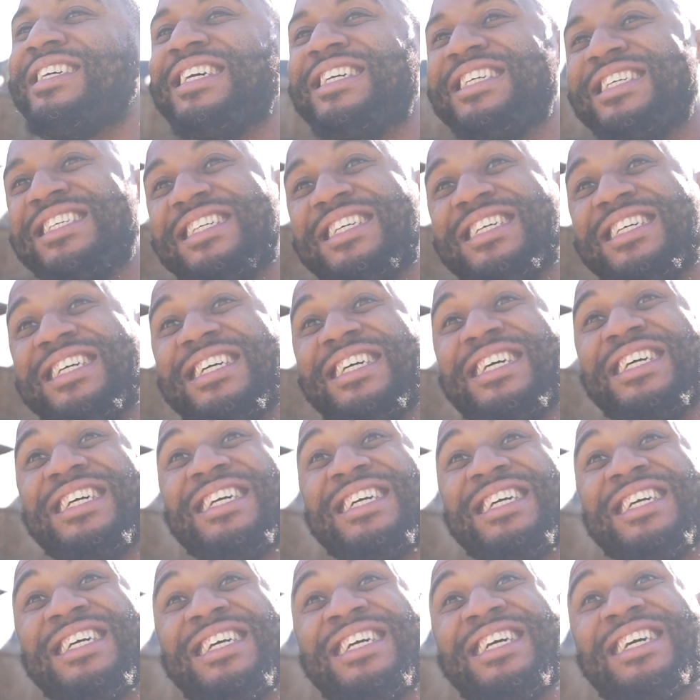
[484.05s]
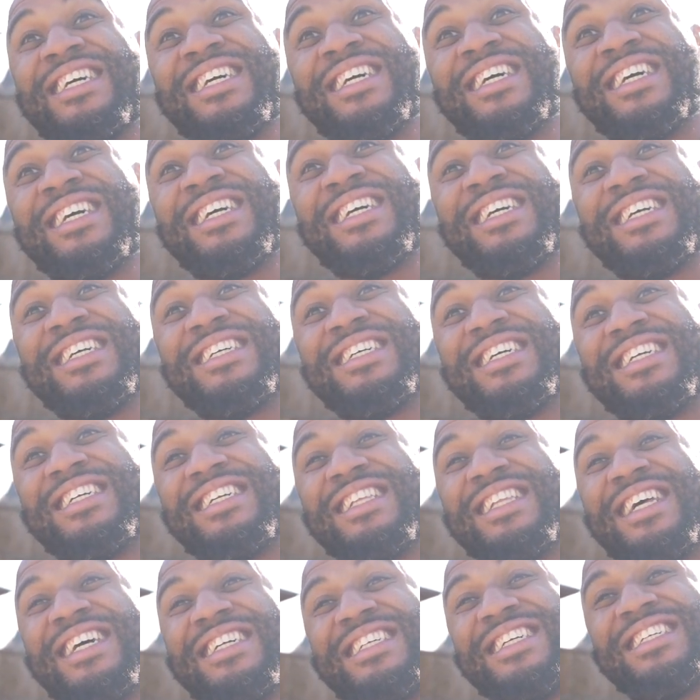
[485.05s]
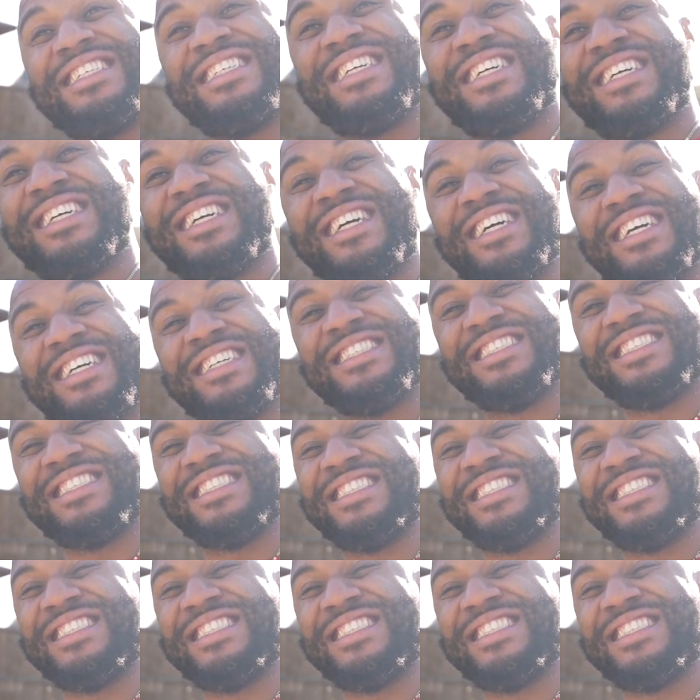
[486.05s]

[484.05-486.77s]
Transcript: this. And then like this here.